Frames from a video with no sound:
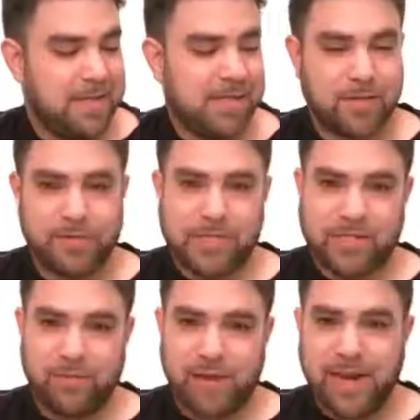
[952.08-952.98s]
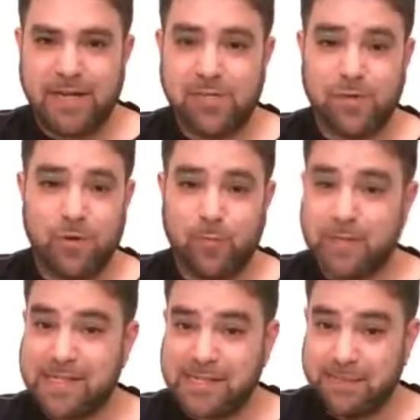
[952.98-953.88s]
sort of a strange
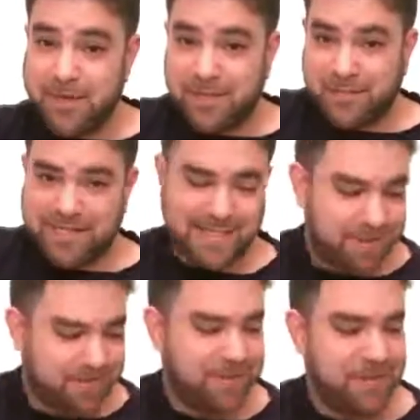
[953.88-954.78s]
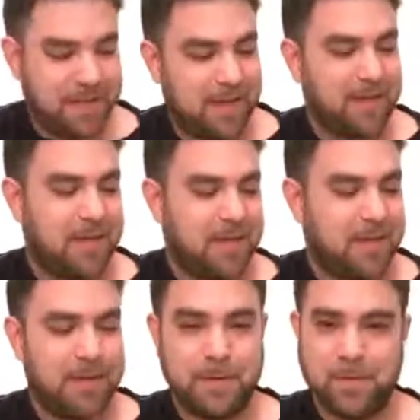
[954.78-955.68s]
open C major 7
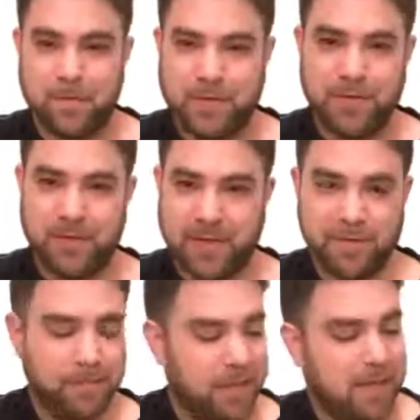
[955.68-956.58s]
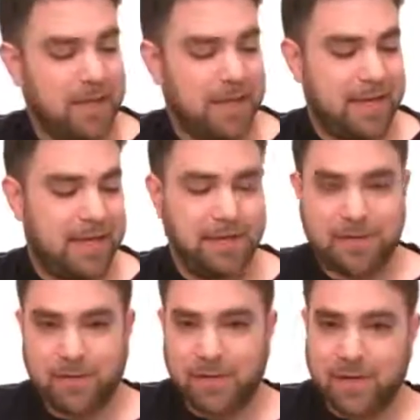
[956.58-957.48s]
tuning, and you
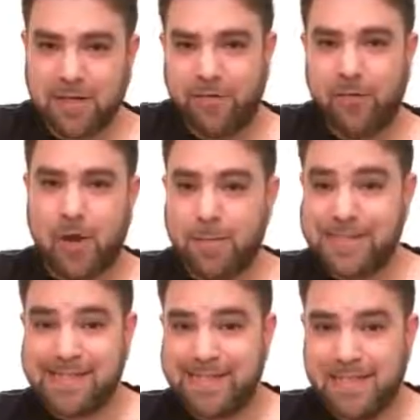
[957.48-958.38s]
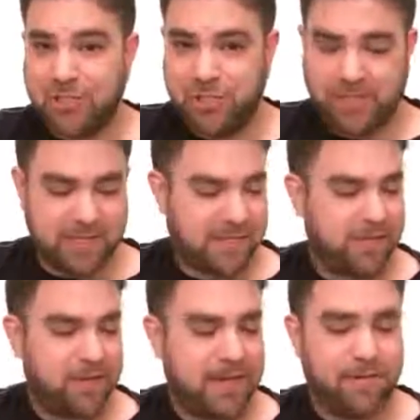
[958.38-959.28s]
can call it drop C G.
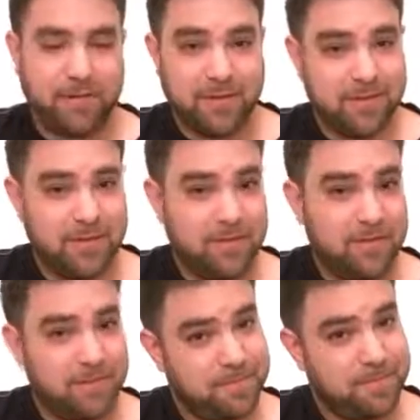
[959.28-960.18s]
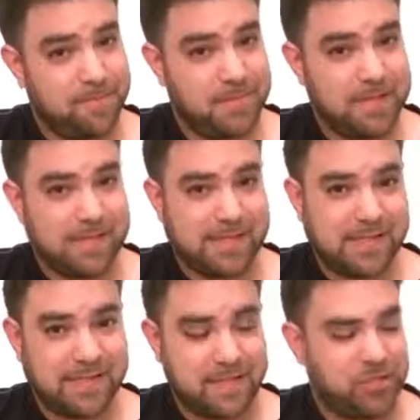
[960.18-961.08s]
So you have
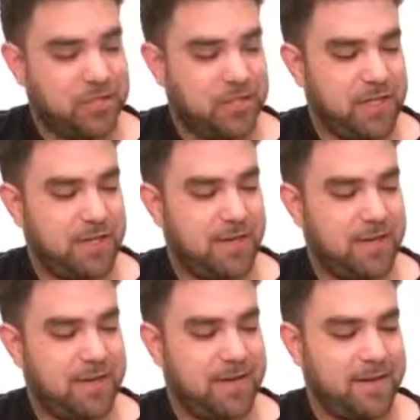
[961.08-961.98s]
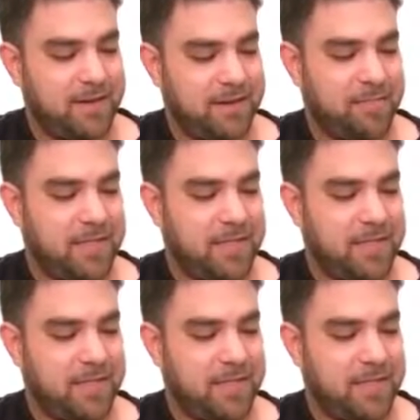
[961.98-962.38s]
C and G on the